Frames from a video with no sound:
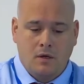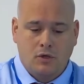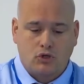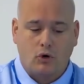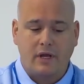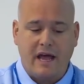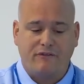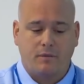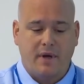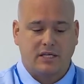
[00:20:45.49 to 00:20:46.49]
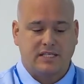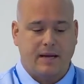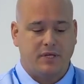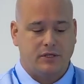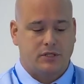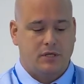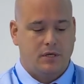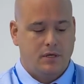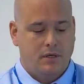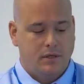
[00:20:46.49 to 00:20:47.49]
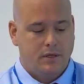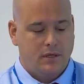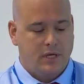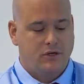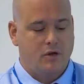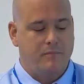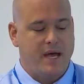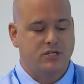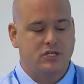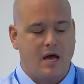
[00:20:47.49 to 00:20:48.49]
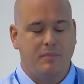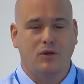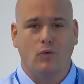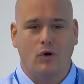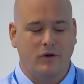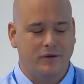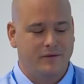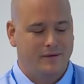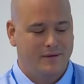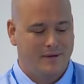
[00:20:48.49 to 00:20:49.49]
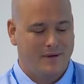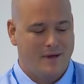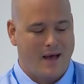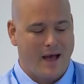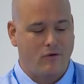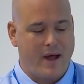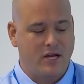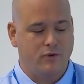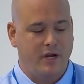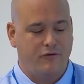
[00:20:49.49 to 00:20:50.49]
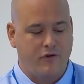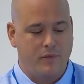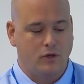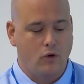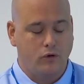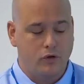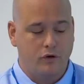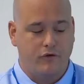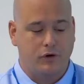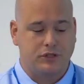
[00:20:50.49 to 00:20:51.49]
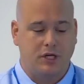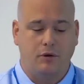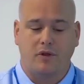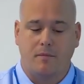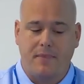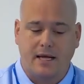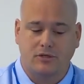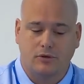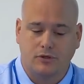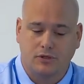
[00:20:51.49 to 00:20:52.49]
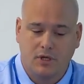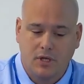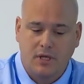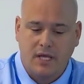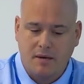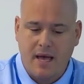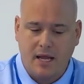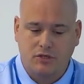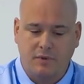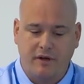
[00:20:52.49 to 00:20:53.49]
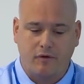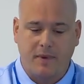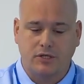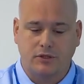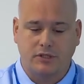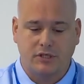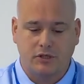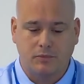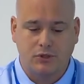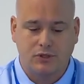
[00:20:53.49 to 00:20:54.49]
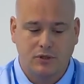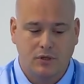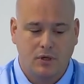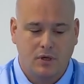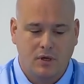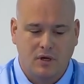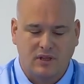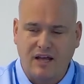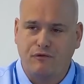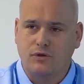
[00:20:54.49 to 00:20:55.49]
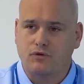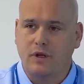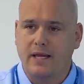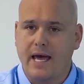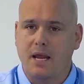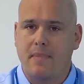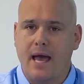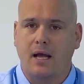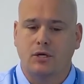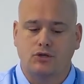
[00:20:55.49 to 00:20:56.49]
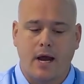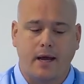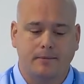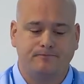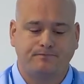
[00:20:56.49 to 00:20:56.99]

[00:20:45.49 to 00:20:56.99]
Shortly after my acceptance into the best job in the world, I graduated from the local university with a bachelor's in management information systems. Life was really getting back on track.